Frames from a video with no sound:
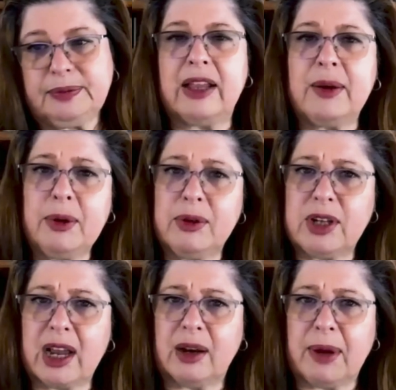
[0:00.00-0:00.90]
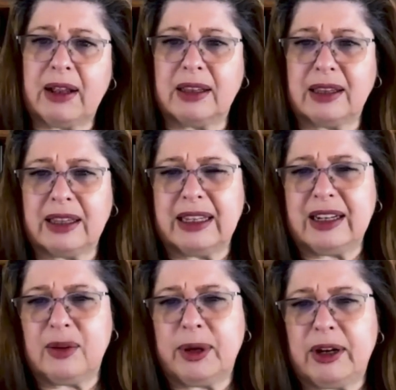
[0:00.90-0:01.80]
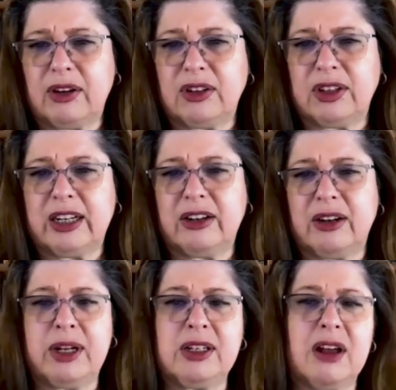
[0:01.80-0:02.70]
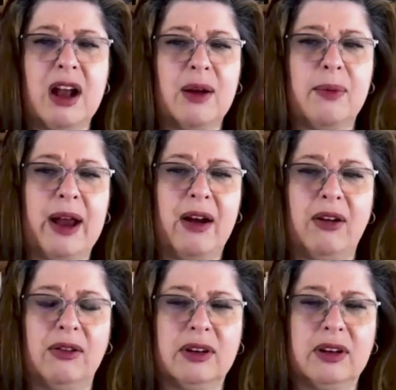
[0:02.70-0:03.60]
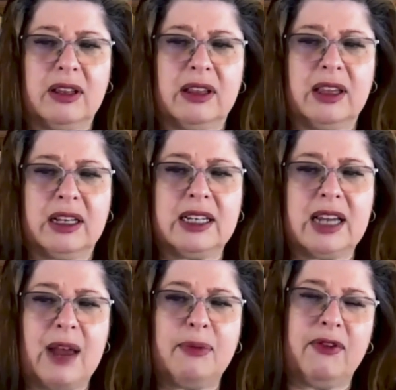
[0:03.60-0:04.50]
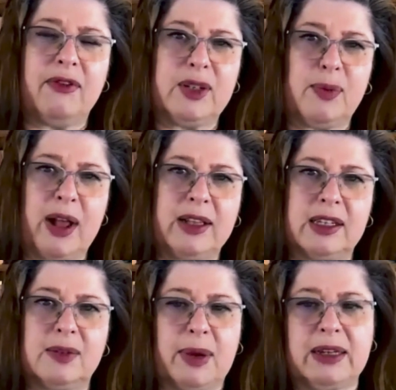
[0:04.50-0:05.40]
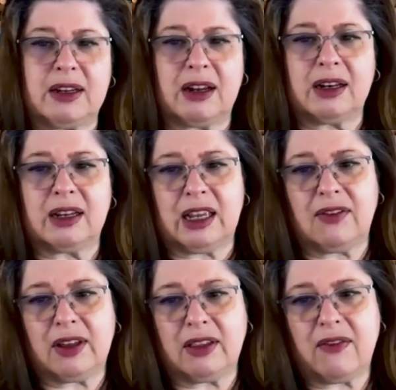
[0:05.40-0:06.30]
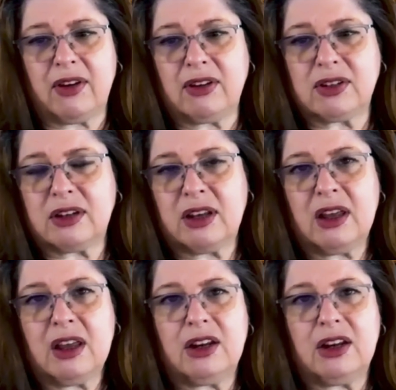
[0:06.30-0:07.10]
Now, like we were talking about a little bit earlier, I want to talk about the type of responses based on giving levels.